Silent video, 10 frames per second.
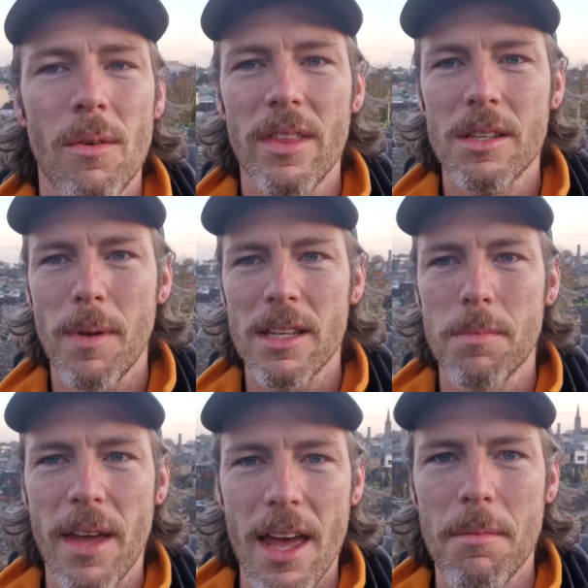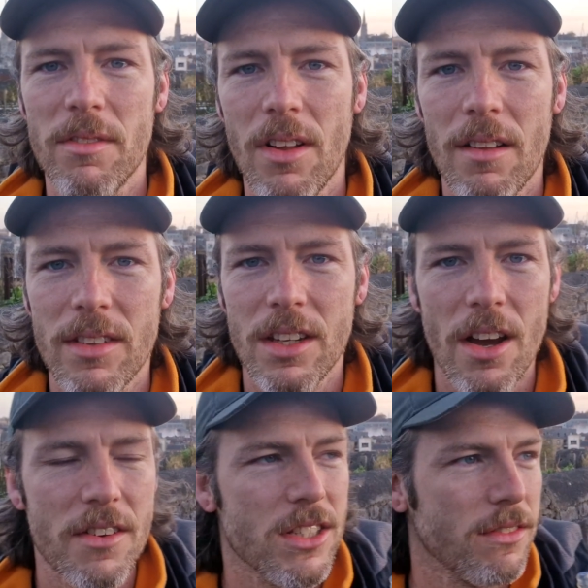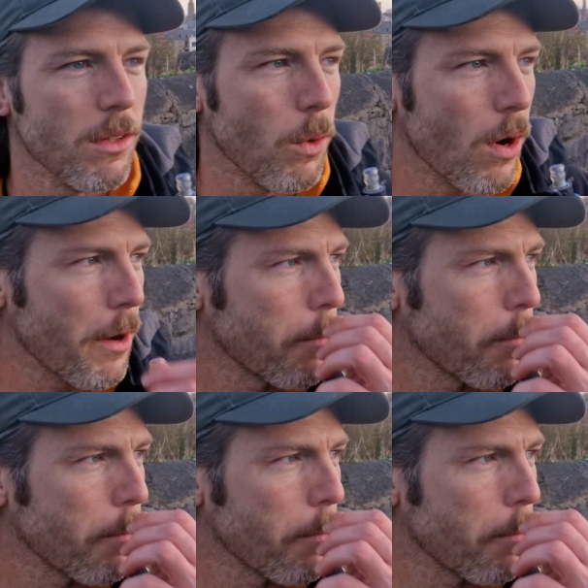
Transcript: when this place became involved in the Irish Civil War,